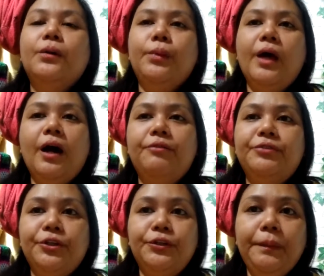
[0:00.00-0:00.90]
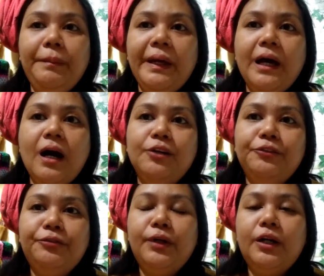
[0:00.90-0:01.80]
We have another
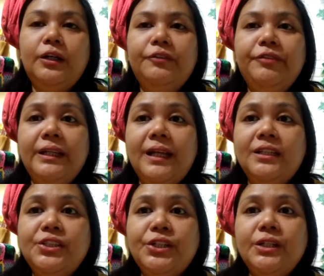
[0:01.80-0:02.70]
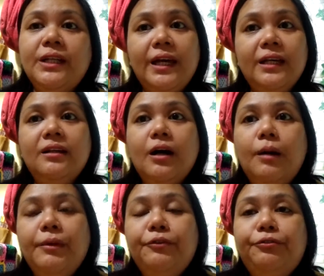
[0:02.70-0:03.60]
payout for our financial aid
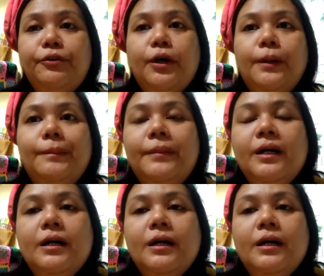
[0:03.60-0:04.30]
coming from